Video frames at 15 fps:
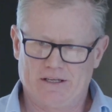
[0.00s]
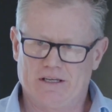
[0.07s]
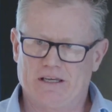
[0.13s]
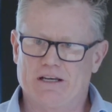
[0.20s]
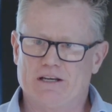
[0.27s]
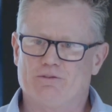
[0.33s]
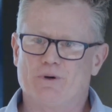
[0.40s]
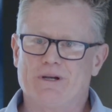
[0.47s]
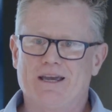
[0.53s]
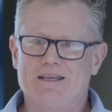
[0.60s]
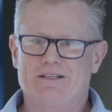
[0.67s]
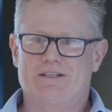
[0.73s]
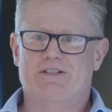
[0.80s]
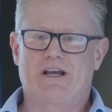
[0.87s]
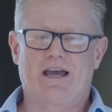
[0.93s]
And if we need
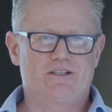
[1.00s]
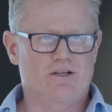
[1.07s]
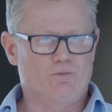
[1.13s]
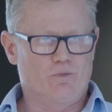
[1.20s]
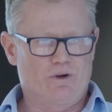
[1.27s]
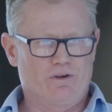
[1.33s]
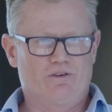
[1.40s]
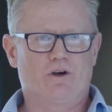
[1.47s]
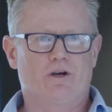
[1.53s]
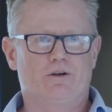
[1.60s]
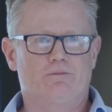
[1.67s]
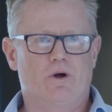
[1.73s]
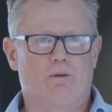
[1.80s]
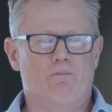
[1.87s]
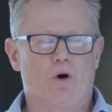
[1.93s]
to change it, and we've
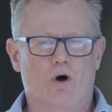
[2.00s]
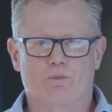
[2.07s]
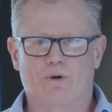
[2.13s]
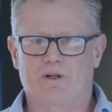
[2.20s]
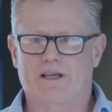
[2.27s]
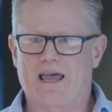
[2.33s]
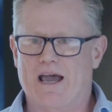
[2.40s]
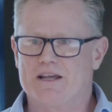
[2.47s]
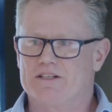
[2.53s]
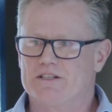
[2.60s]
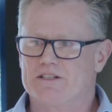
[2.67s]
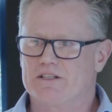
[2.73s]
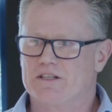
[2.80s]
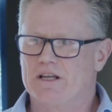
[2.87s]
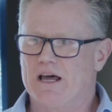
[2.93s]
heard on multiple
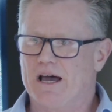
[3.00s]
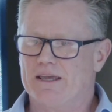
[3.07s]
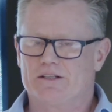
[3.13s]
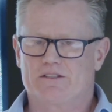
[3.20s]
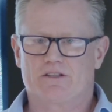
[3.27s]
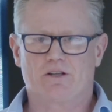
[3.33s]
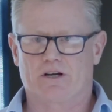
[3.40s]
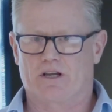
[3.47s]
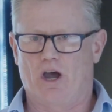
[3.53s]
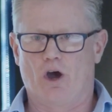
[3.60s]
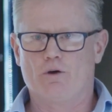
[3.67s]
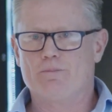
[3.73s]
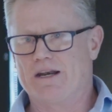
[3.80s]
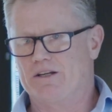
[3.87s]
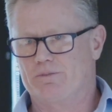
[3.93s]
occasions today, it's not a
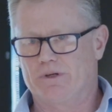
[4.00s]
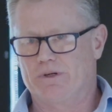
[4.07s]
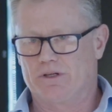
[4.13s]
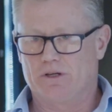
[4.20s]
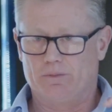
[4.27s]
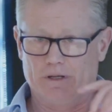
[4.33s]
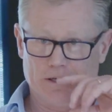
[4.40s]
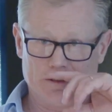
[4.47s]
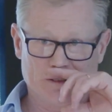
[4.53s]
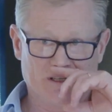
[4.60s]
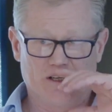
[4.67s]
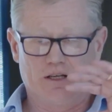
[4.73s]
code management committee,